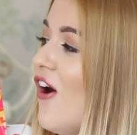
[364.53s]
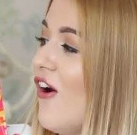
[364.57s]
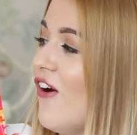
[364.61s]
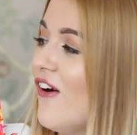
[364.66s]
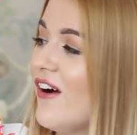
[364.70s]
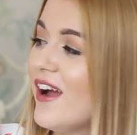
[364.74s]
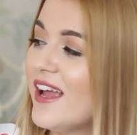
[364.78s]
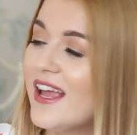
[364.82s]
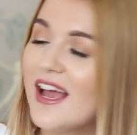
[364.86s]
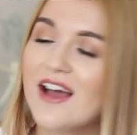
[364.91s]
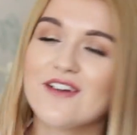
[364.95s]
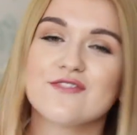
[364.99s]

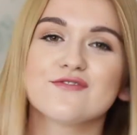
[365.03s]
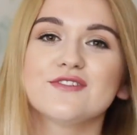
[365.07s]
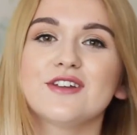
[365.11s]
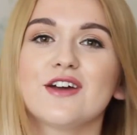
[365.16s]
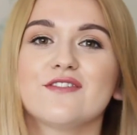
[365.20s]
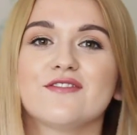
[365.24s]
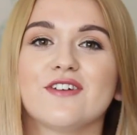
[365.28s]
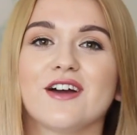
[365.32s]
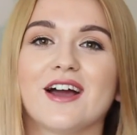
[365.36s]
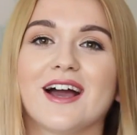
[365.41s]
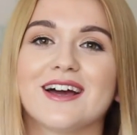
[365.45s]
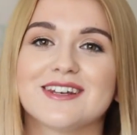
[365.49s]
I have
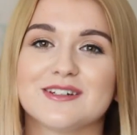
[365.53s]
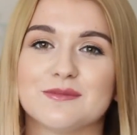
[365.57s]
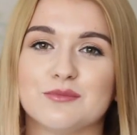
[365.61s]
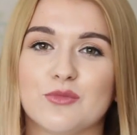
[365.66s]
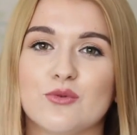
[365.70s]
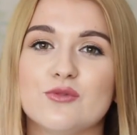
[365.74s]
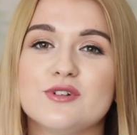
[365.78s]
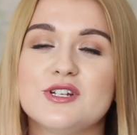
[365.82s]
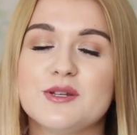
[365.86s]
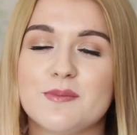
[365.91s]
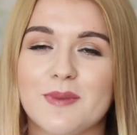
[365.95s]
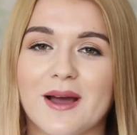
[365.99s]
never had a
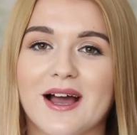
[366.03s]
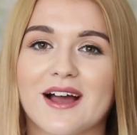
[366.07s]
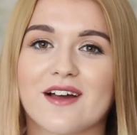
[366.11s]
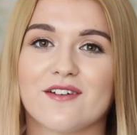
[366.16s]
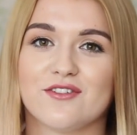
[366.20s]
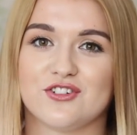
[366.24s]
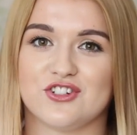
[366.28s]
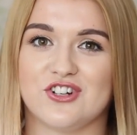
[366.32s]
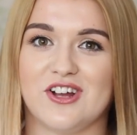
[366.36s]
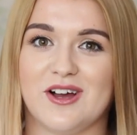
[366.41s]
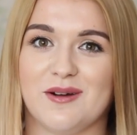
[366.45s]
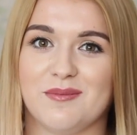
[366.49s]

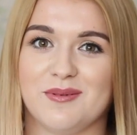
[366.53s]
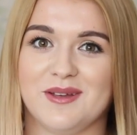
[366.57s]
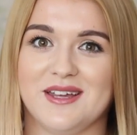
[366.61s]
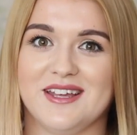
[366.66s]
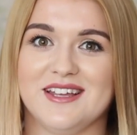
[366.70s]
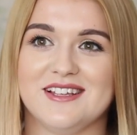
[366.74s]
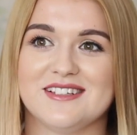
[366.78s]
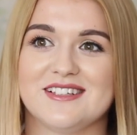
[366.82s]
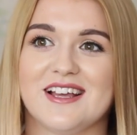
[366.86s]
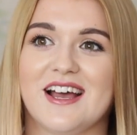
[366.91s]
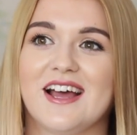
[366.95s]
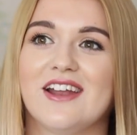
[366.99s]
multi-pack of
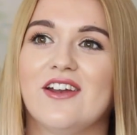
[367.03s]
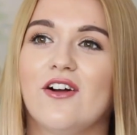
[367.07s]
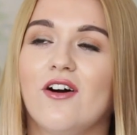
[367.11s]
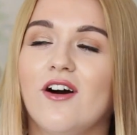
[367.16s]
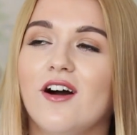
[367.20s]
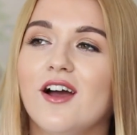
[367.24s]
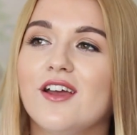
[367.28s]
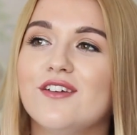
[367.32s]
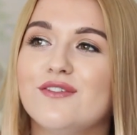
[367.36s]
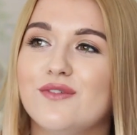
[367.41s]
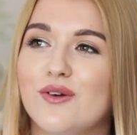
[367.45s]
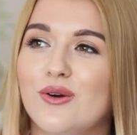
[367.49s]
Sharpies, and
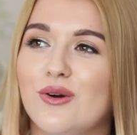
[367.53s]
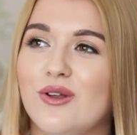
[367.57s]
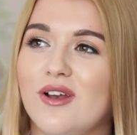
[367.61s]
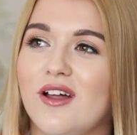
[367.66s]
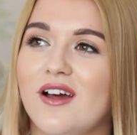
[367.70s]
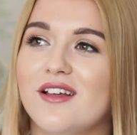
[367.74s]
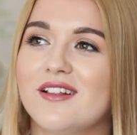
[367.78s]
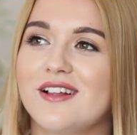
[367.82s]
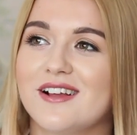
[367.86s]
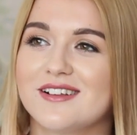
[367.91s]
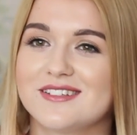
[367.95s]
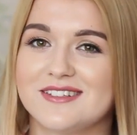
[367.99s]
I feel
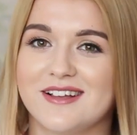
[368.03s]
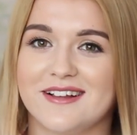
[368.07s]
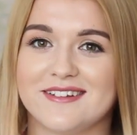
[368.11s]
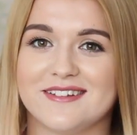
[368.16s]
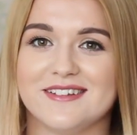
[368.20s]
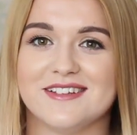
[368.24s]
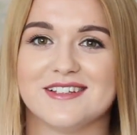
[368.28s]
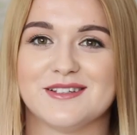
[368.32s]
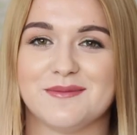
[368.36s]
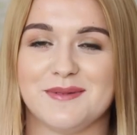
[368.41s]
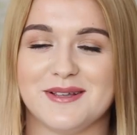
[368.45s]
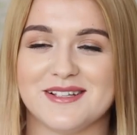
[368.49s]
like that
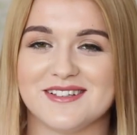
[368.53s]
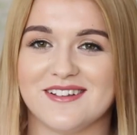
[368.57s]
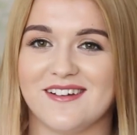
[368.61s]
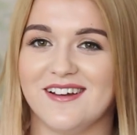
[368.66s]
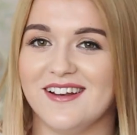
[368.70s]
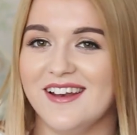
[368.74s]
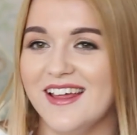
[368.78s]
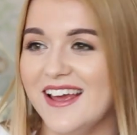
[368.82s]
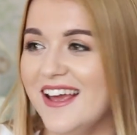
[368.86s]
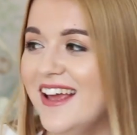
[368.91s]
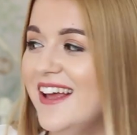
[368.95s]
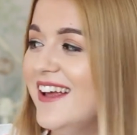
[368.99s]
saddens me
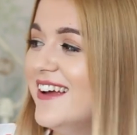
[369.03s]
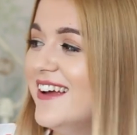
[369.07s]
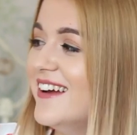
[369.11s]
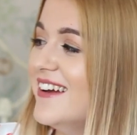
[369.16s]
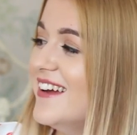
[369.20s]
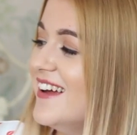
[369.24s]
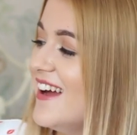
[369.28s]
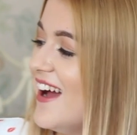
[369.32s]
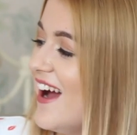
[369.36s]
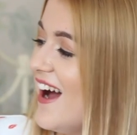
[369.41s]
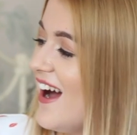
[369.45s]
slightly.